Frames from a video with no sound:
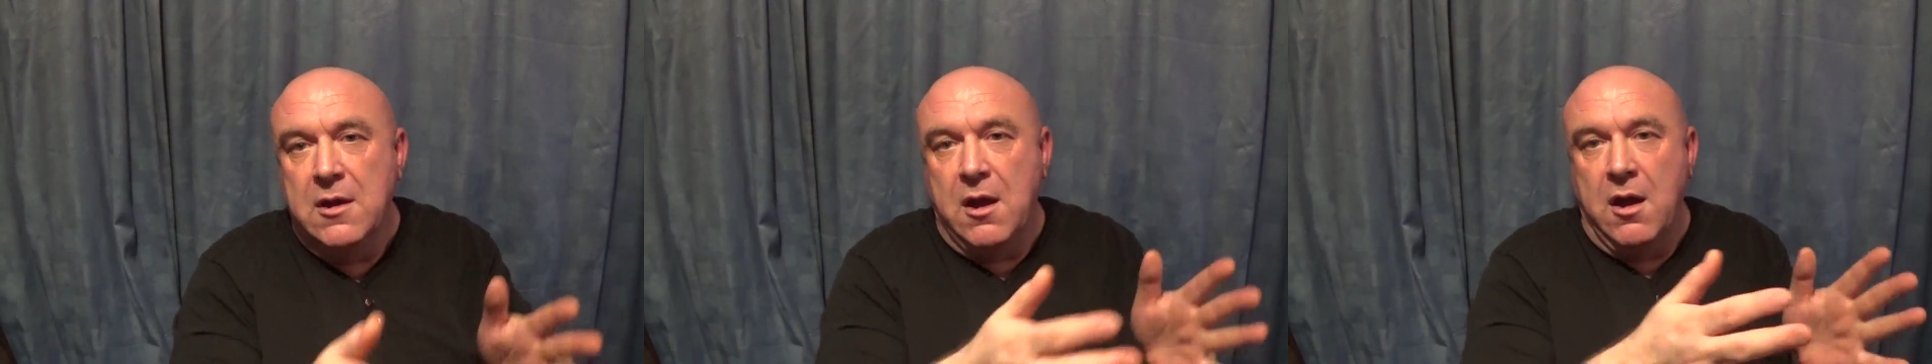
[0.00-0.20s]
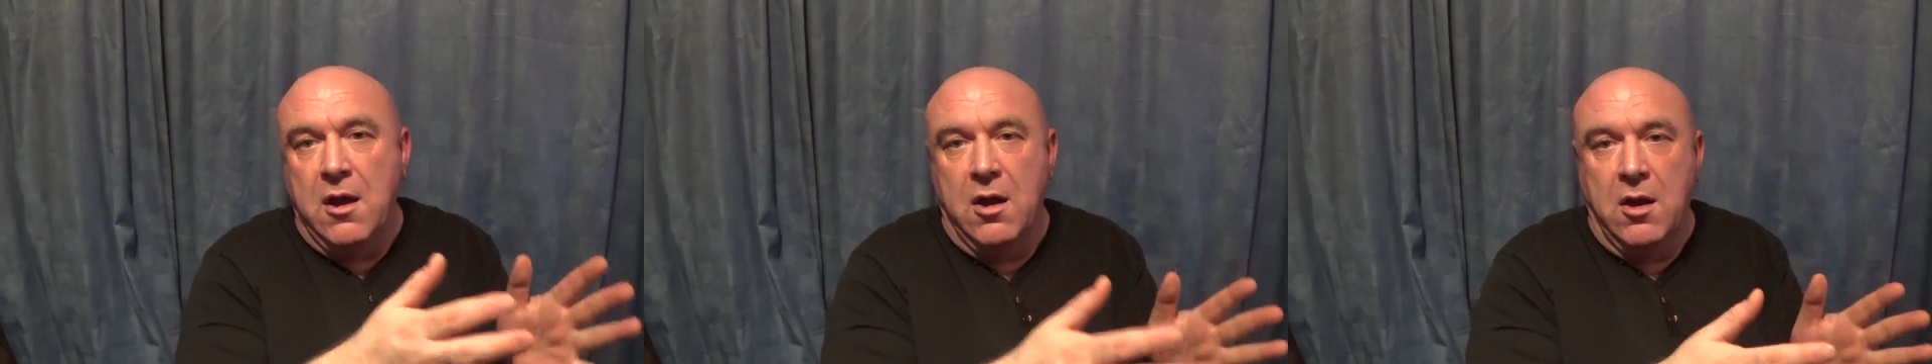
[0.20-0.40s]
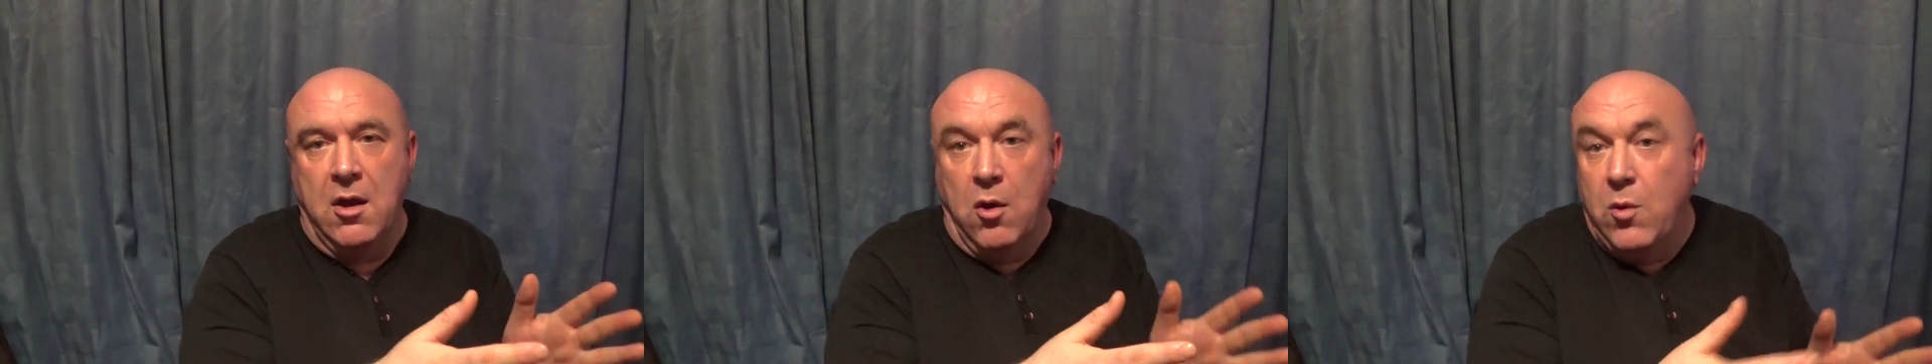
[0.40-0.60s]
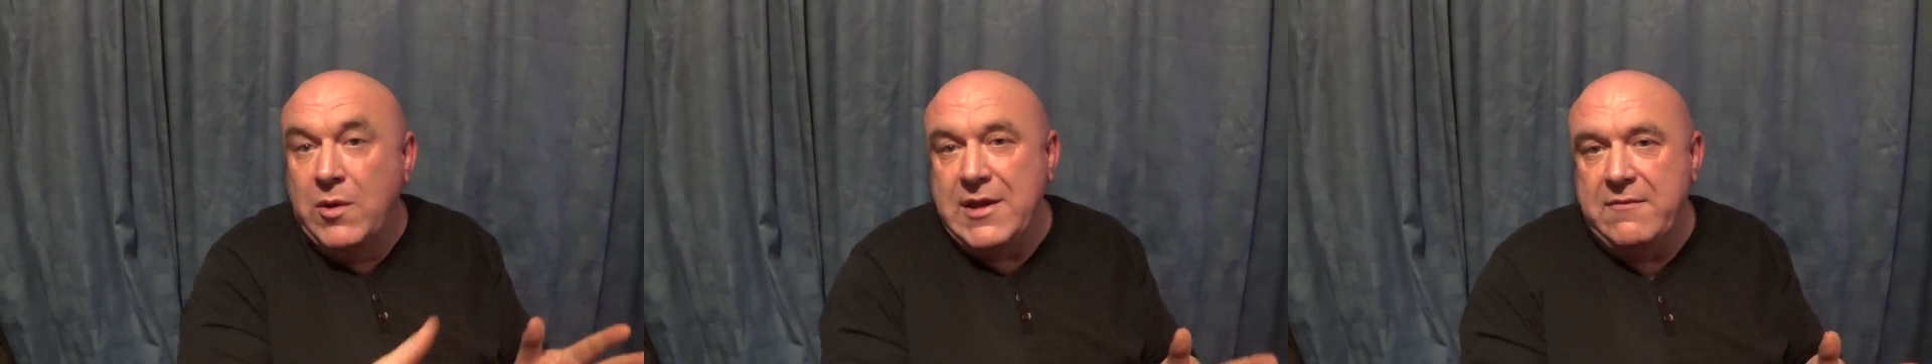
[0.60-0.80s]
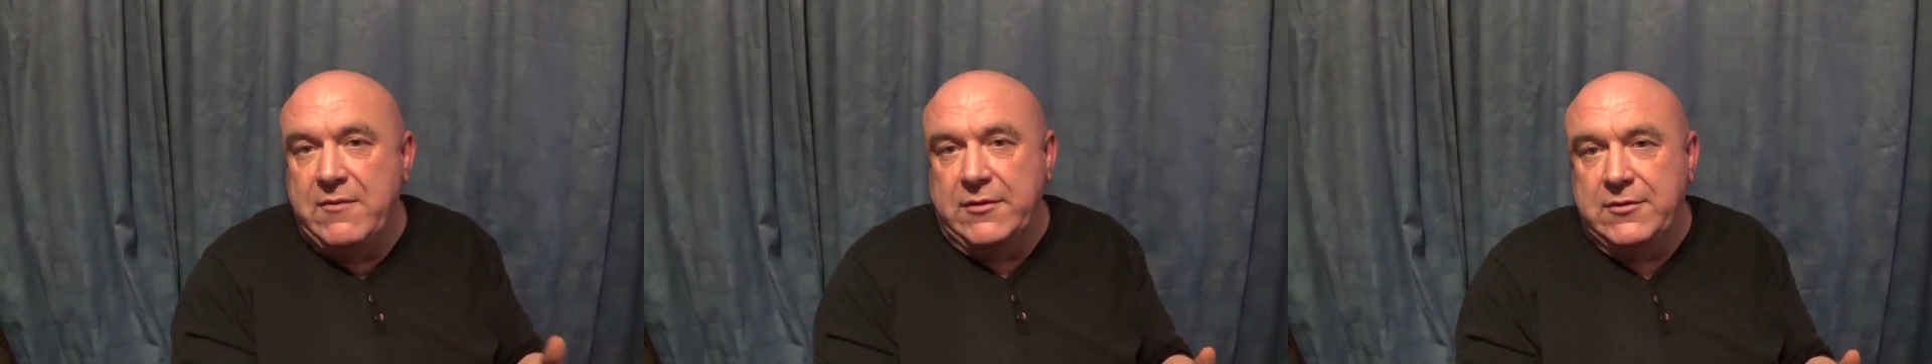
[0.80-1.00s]
or
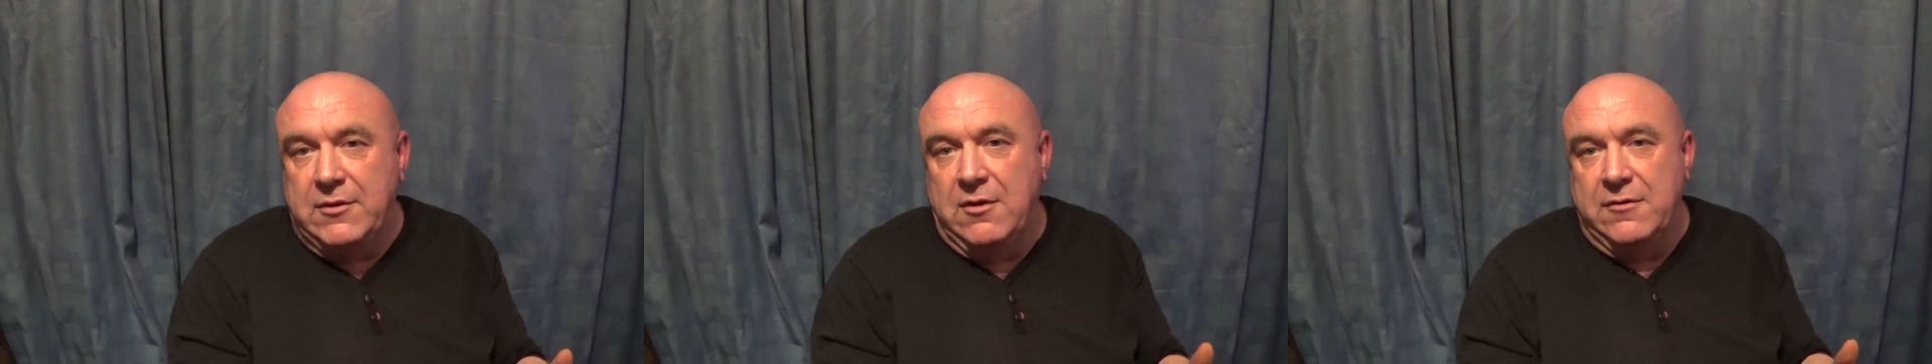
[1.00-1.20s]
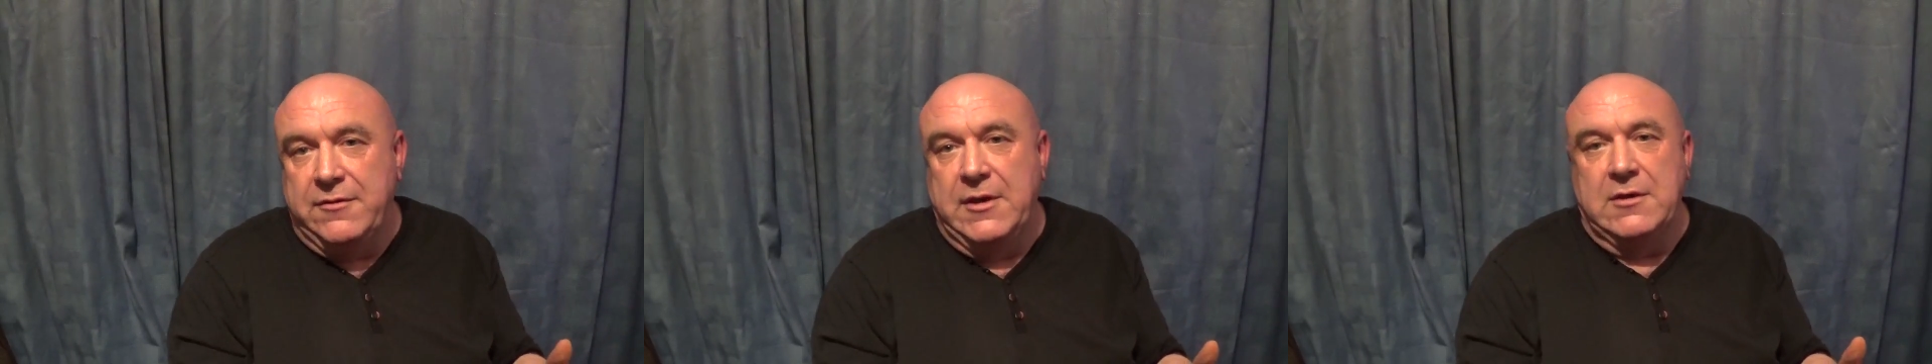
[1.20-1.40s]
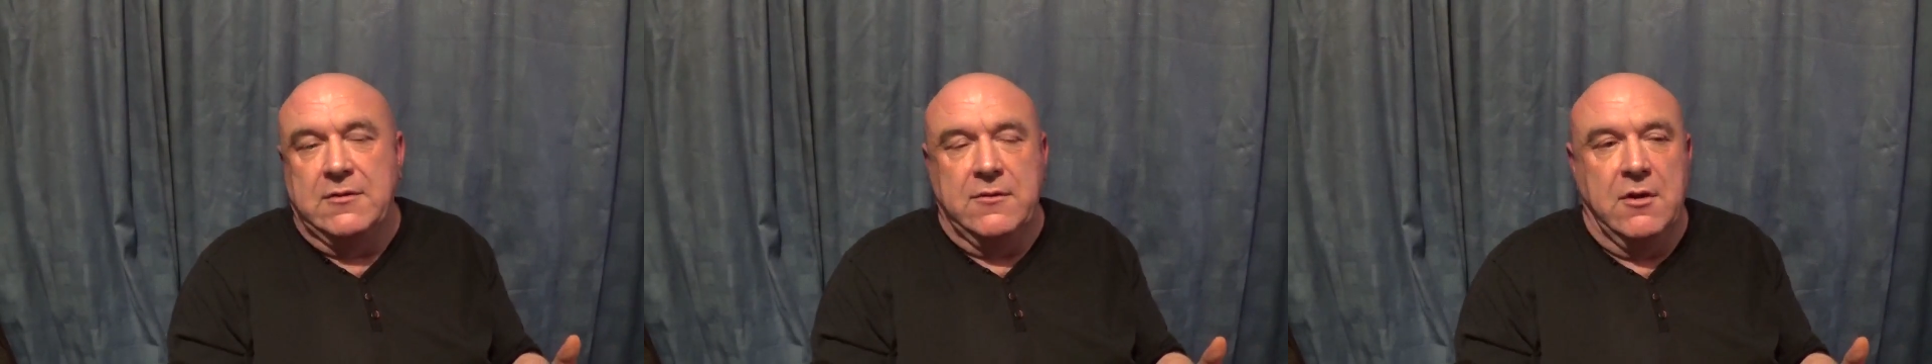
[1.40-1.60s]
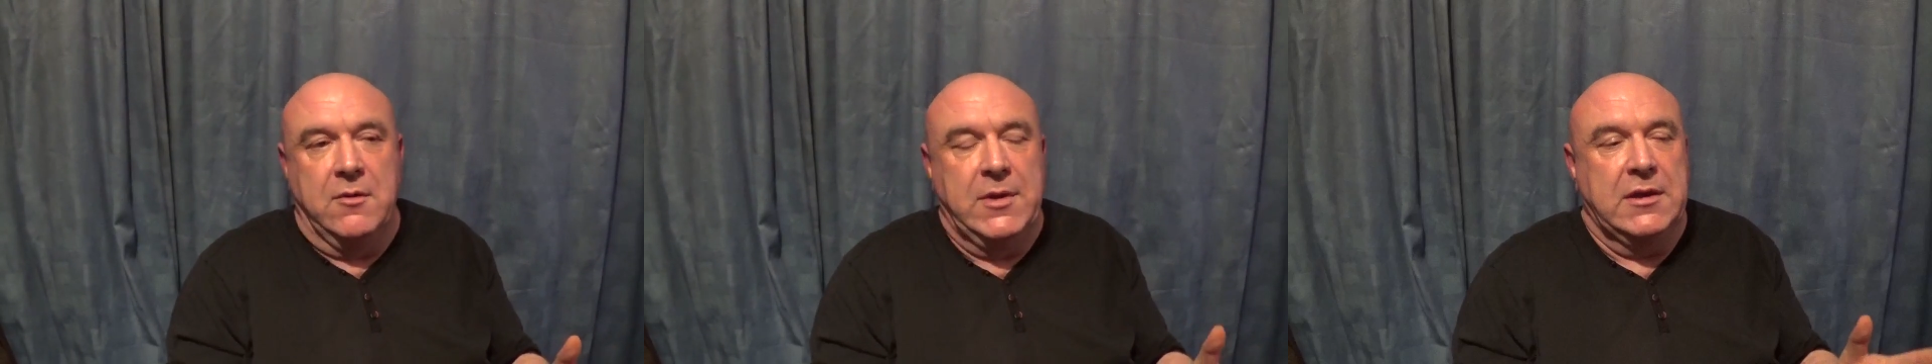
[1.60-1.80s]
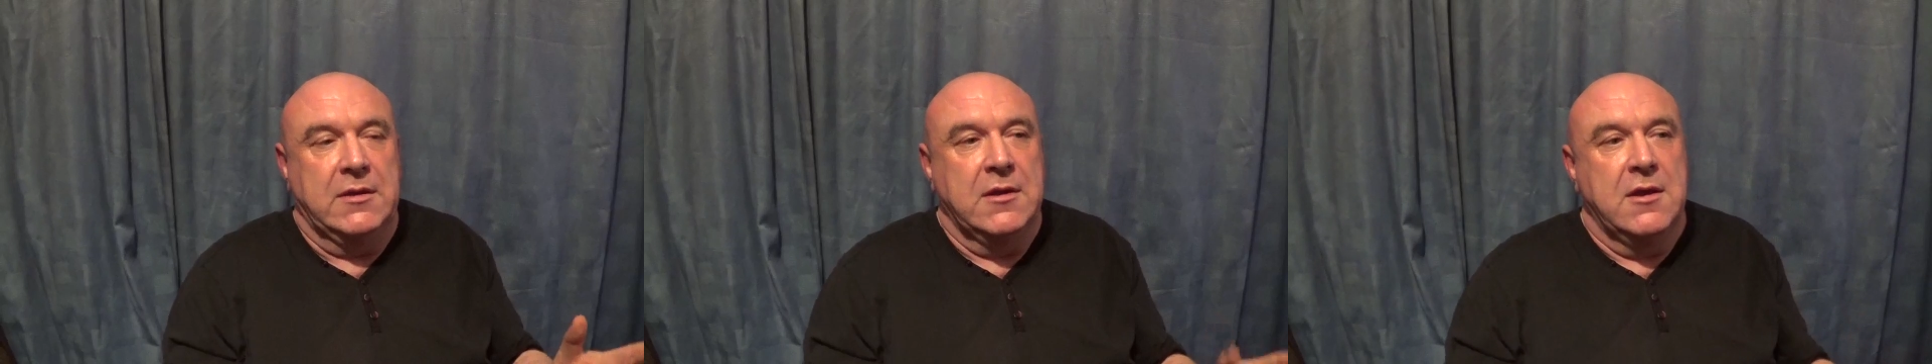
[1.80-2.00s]
whatever sort of thing, you know what
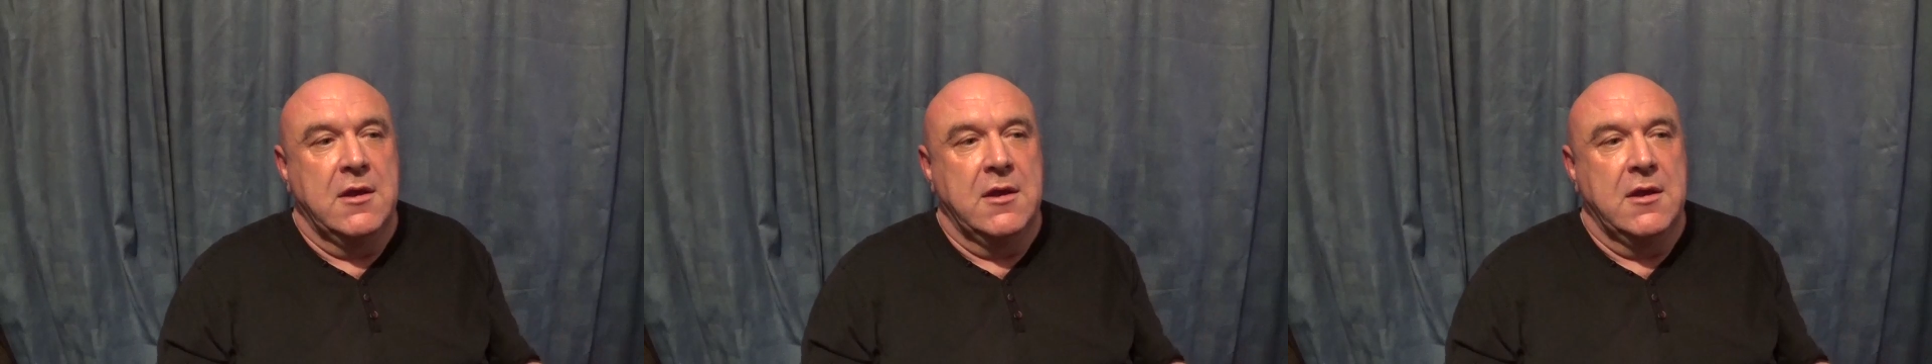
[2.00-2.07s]
I mean?